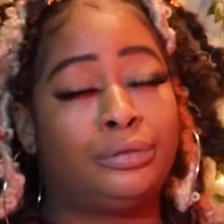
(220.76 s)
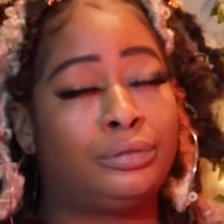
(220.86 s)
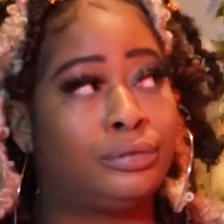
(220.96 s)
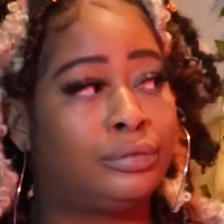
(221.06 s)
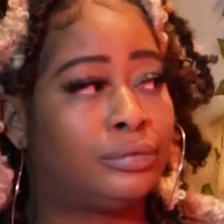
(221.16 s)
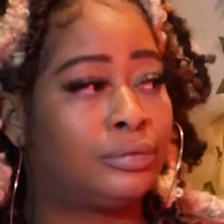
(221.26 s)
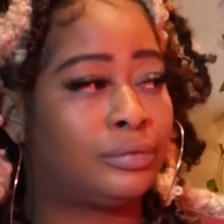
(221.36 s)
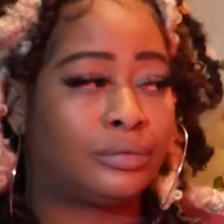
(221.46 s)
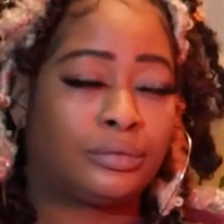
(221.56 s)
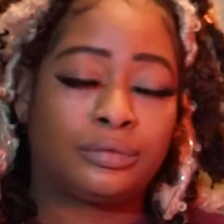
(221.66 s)

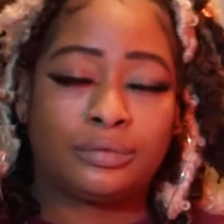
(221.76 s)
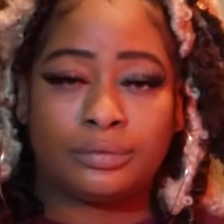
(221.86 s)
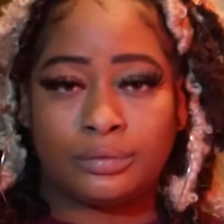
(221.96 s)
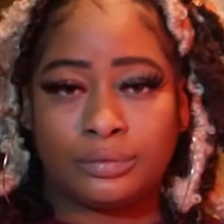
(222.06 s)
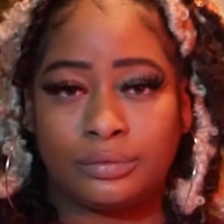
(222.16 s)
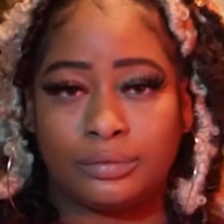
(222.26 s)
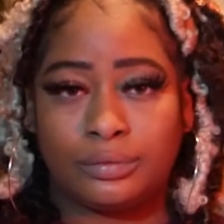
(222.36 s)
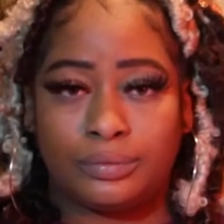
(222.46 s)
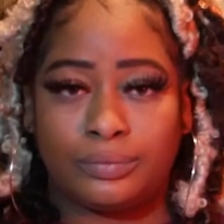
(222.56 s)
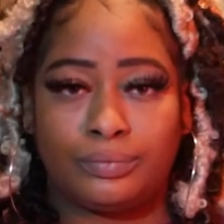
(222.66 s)

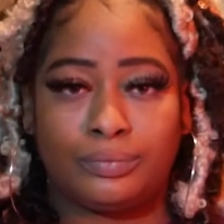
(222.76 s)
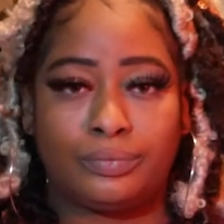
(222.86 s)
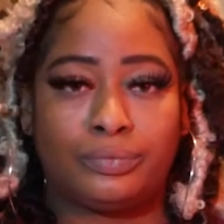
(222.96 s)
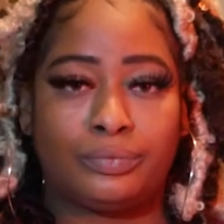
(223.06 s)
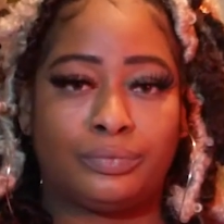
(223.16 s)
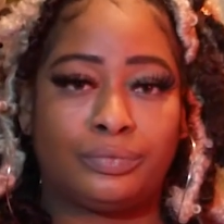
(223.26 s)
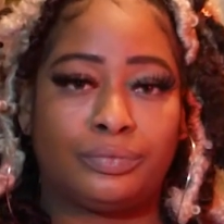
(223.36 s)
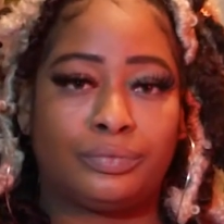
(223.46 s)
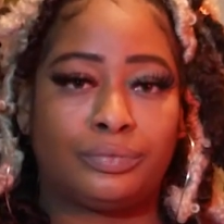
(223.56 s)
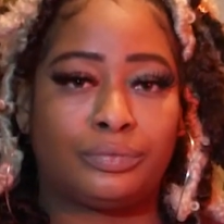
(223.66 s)
No words are spoken by the person on screen.